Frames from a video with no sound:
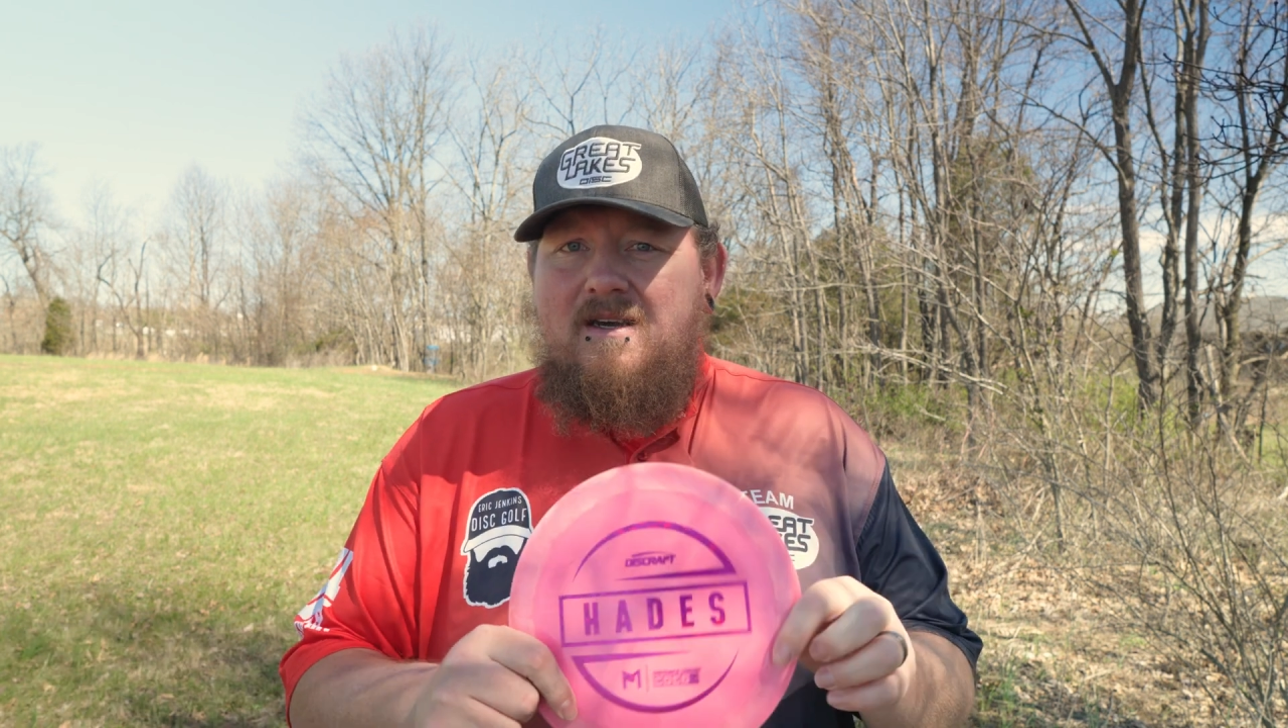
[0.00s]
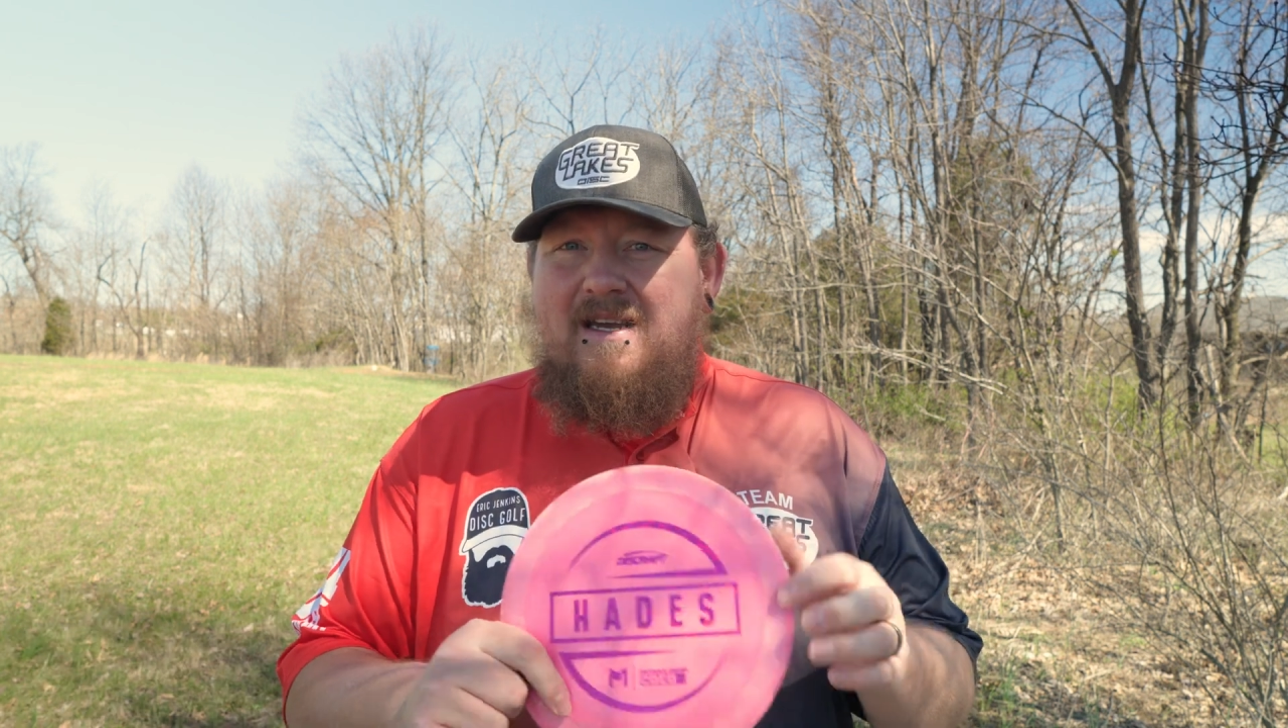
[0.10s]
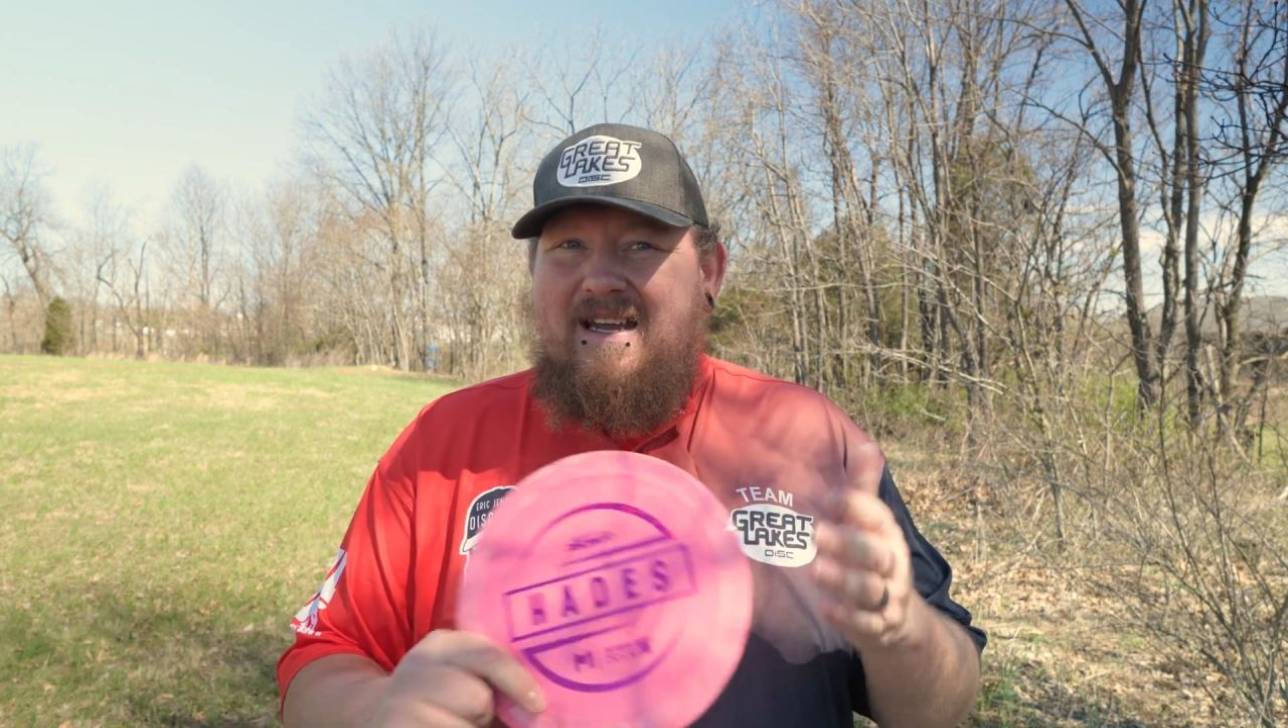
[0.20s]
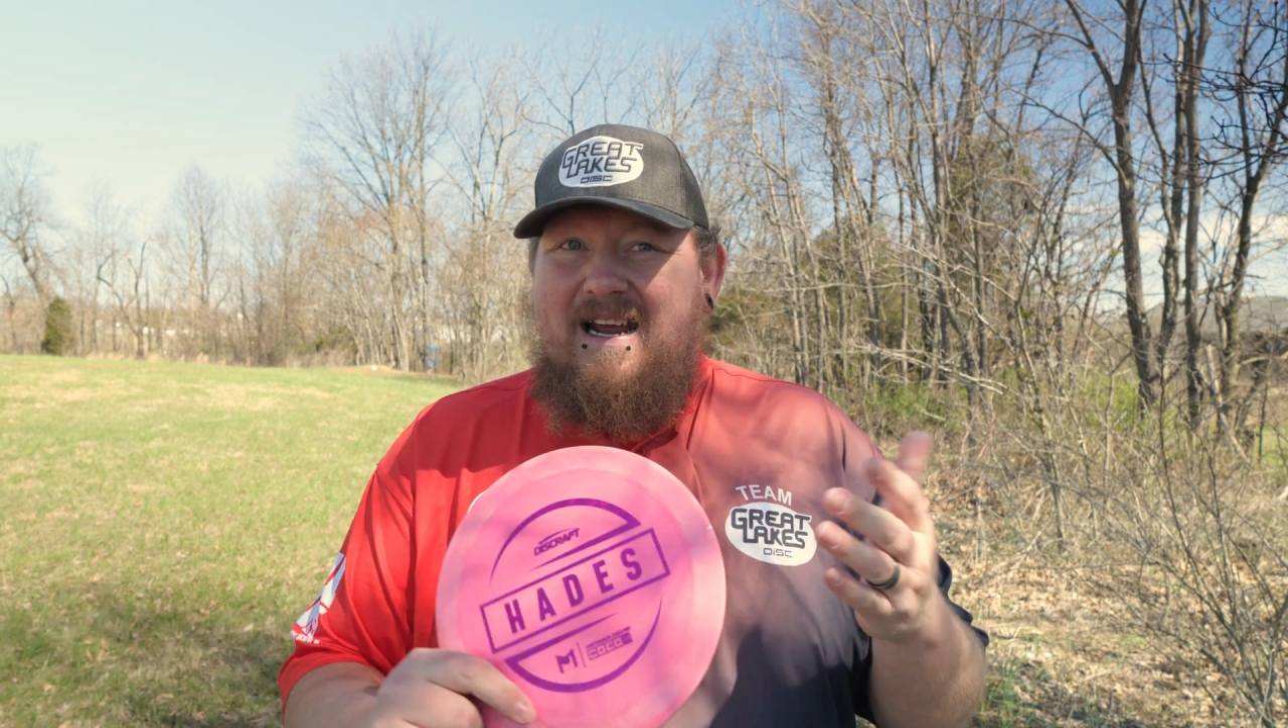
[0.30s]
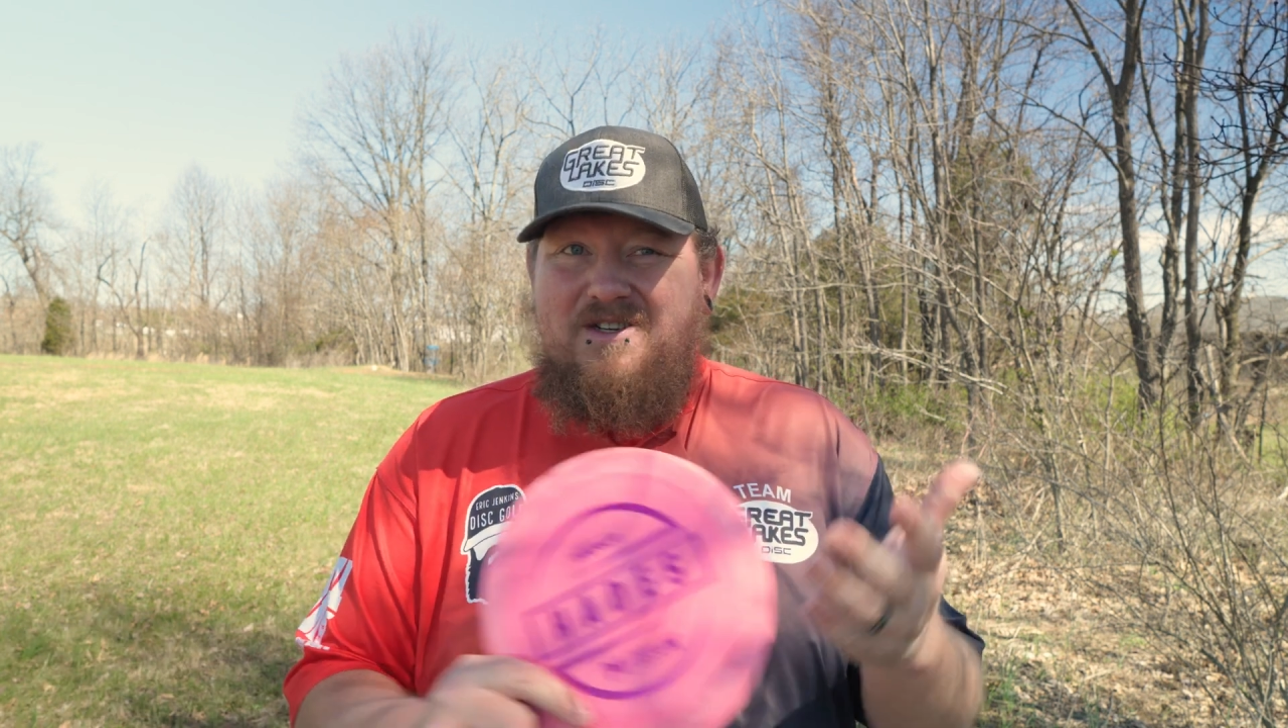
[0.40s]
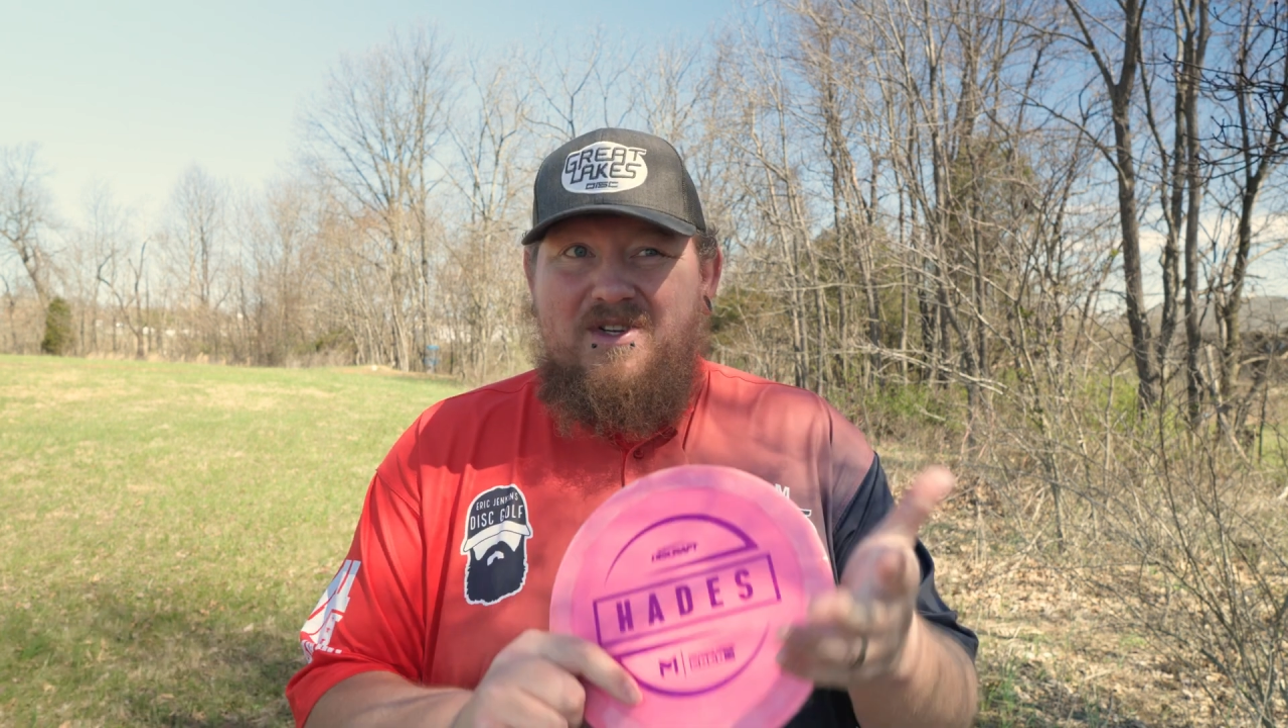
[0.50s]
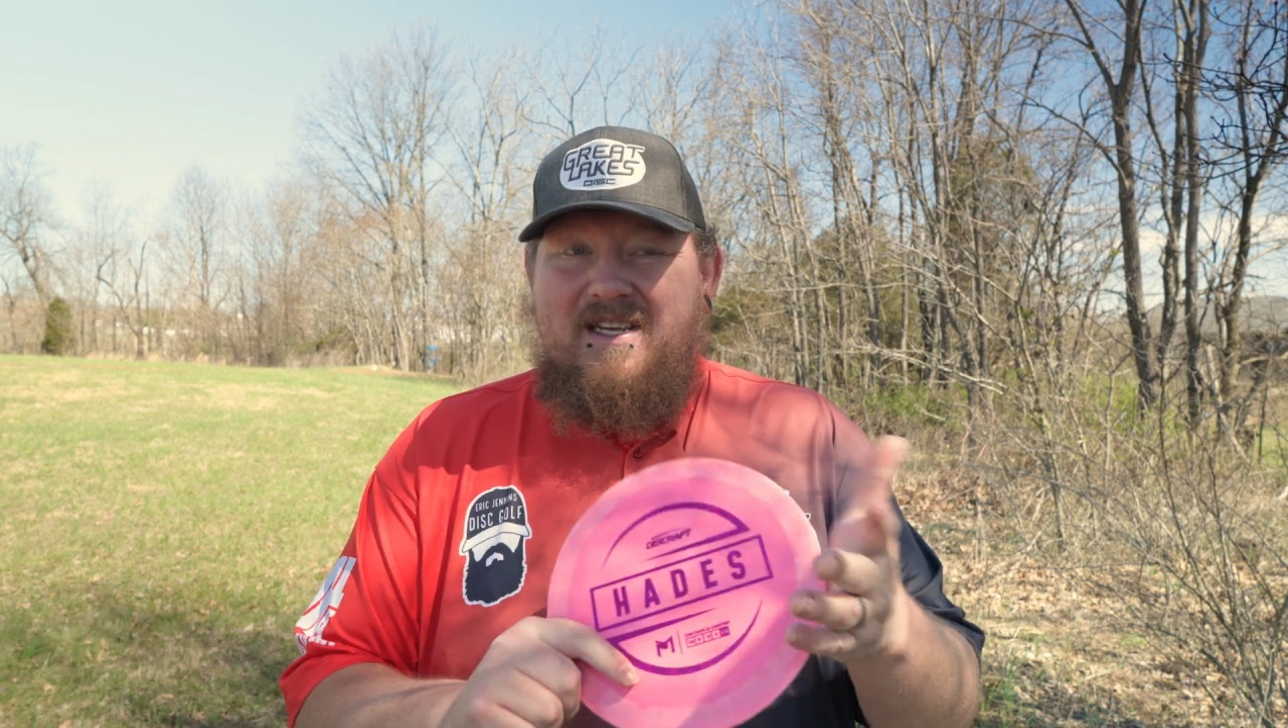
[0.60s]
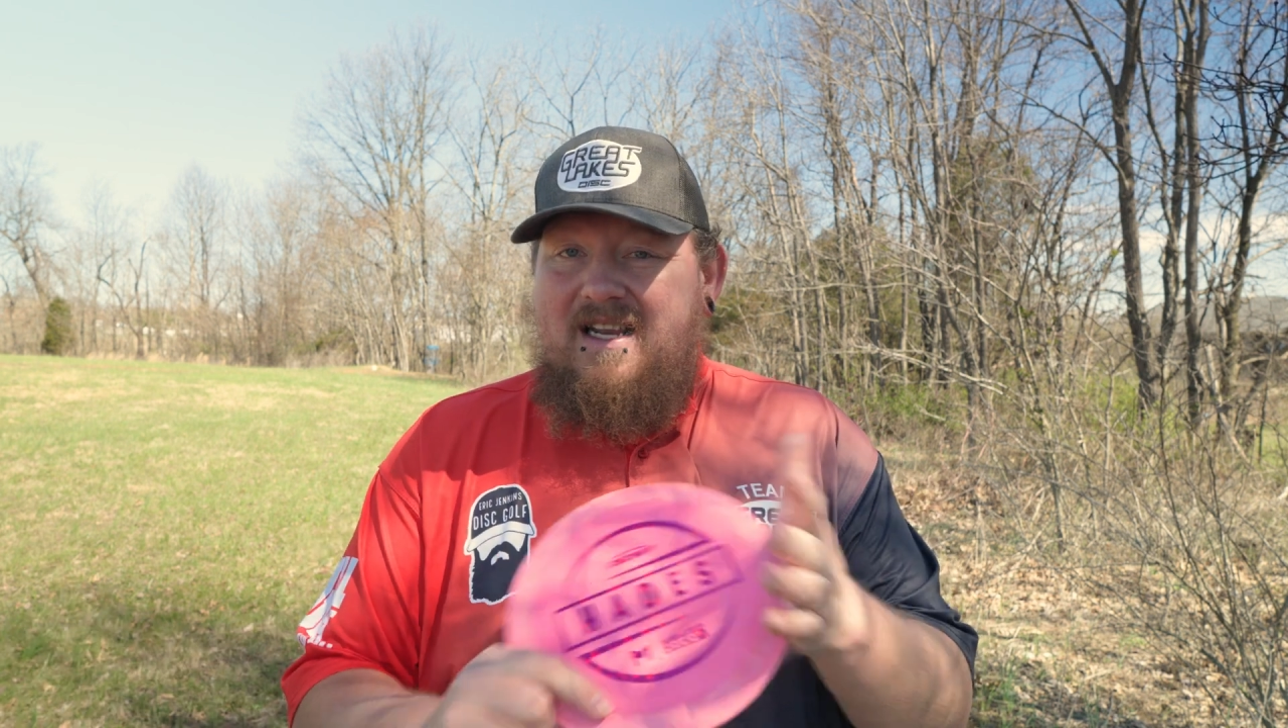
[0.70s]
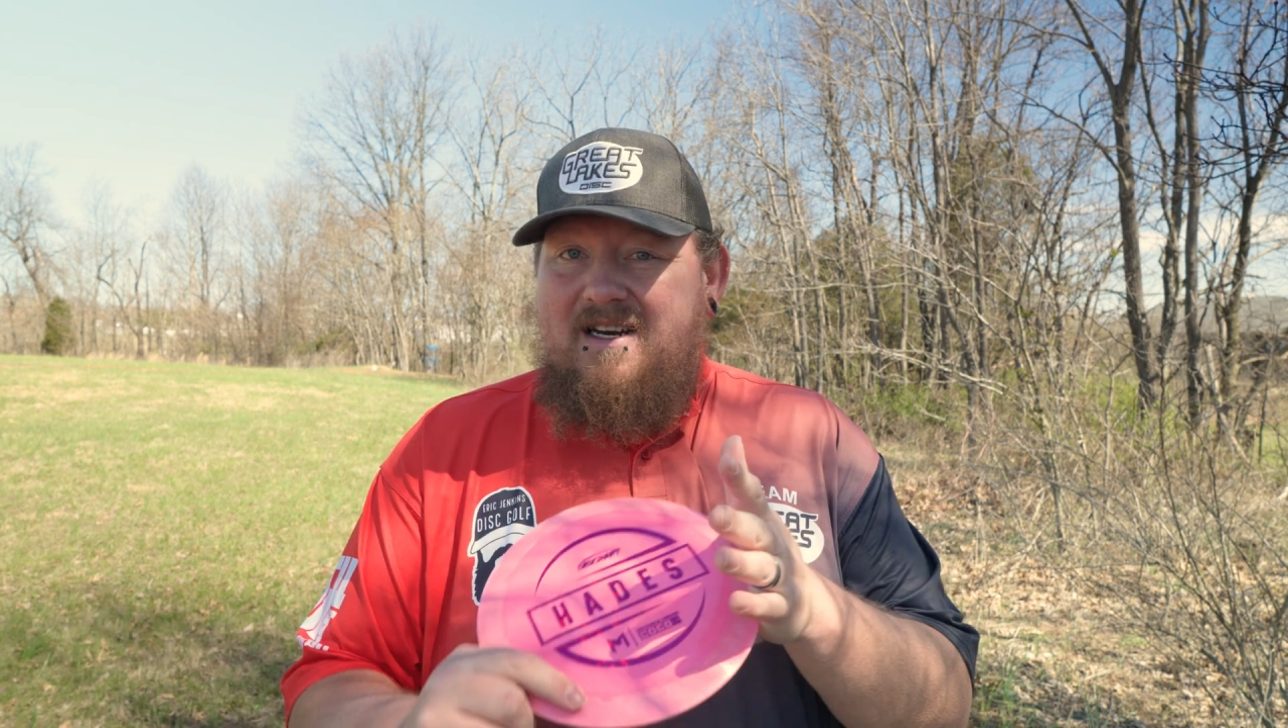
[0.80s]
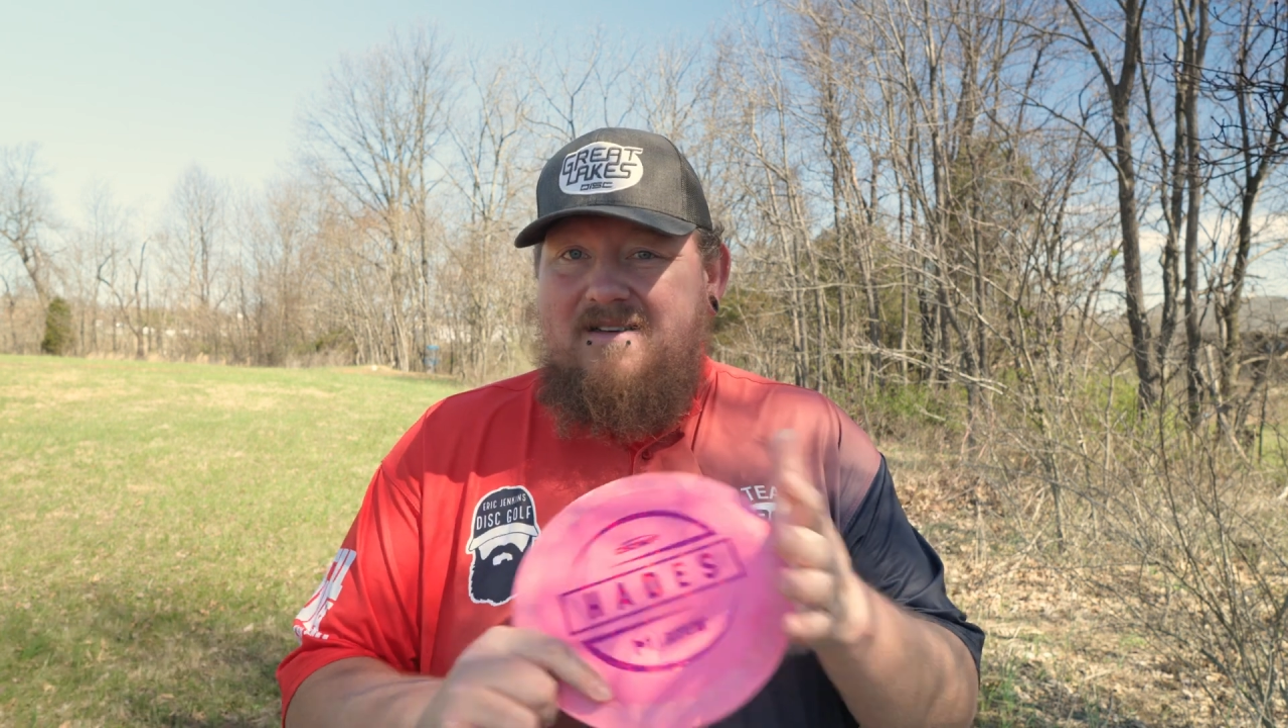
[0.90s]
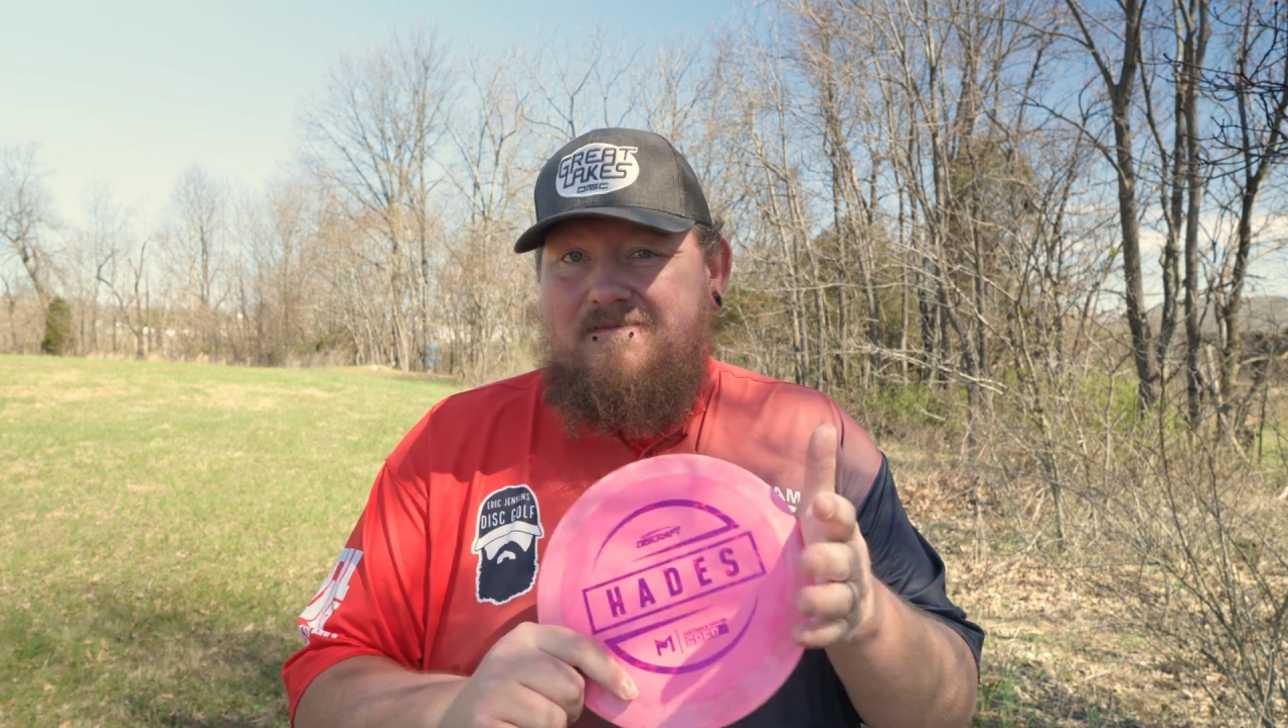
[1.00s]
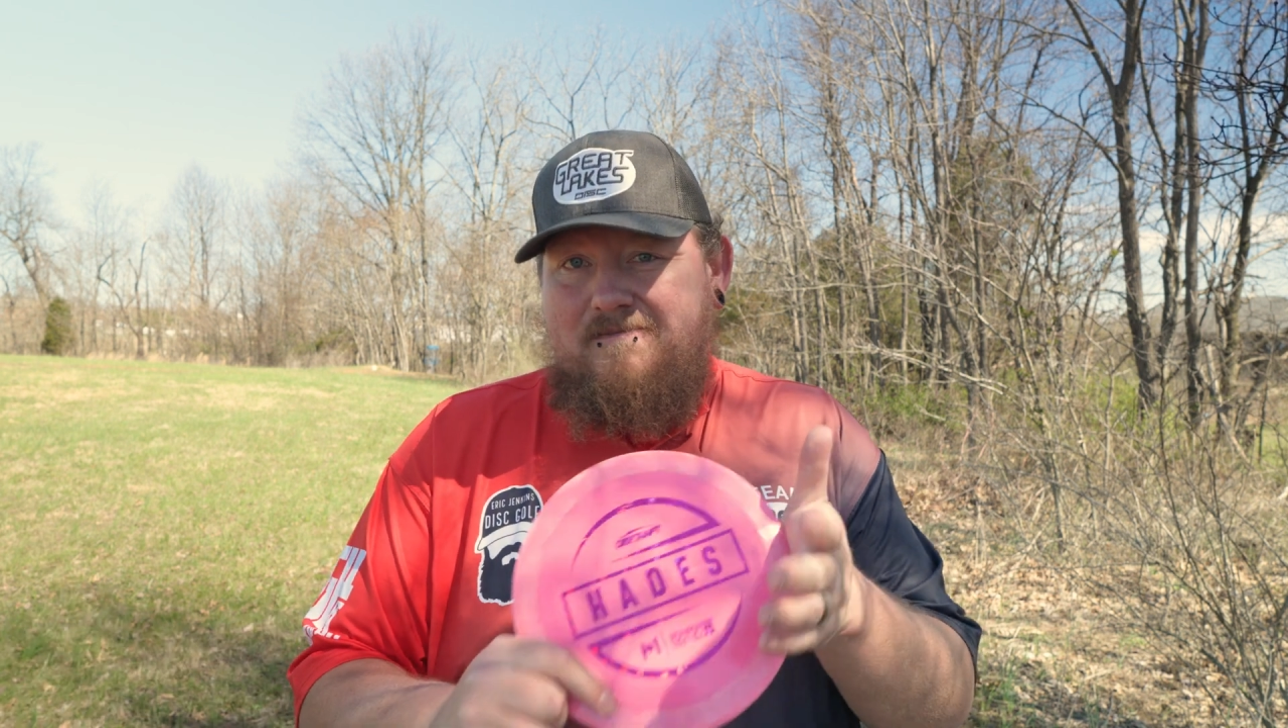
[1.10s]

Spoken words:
and actually get it